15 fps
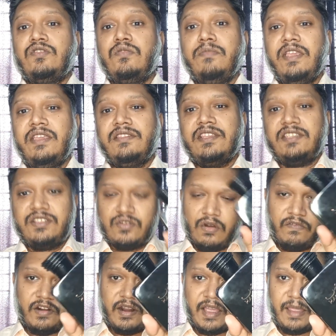To me, this is
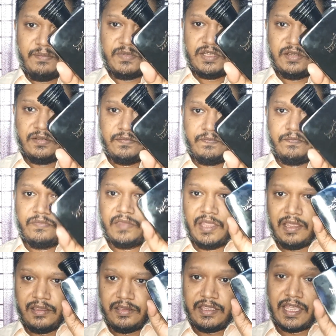overhyped.
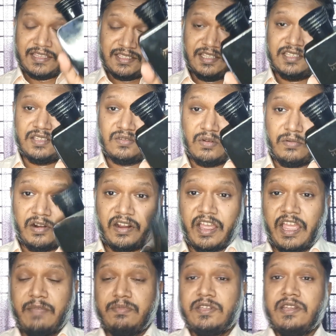Yes, this is
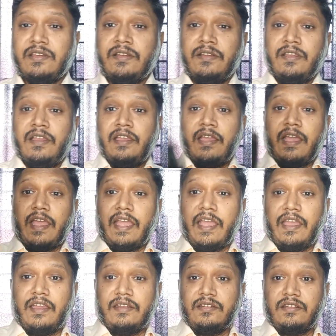overhyped,
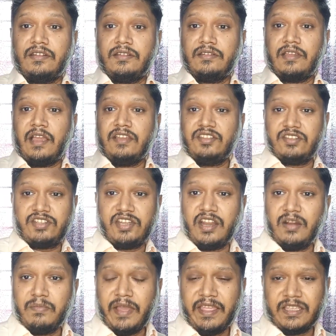and I just
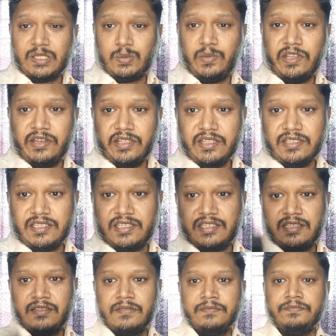shared my
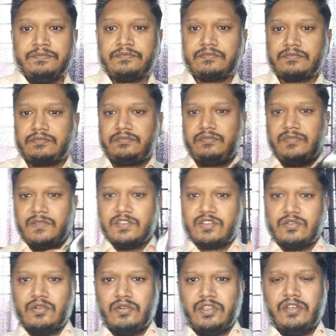experience.
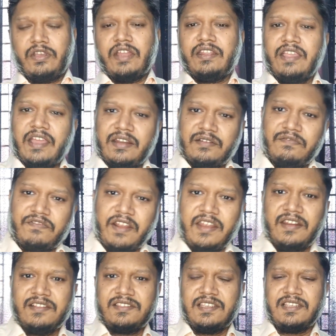So you can get
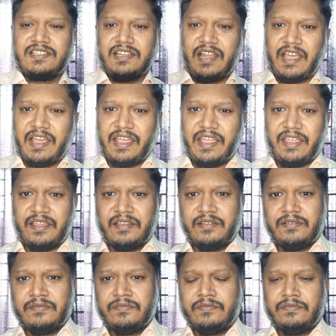fragrances like
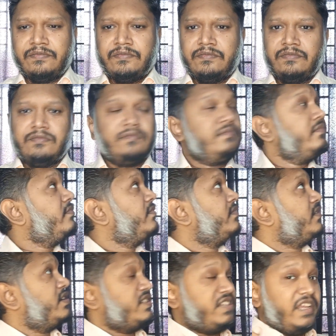
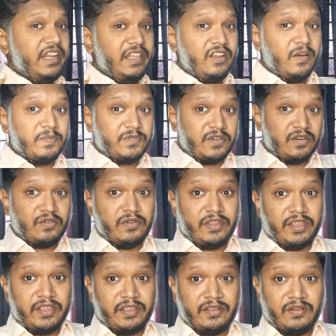There's a helicopter
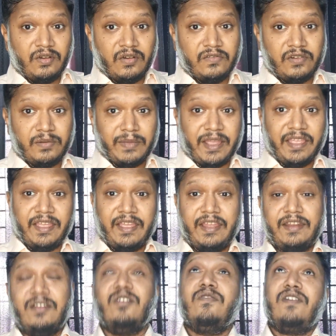going over my
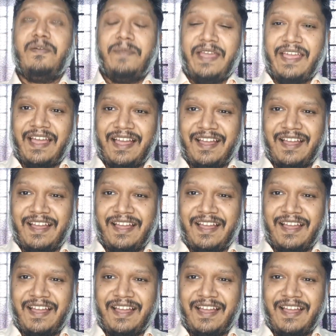head, over my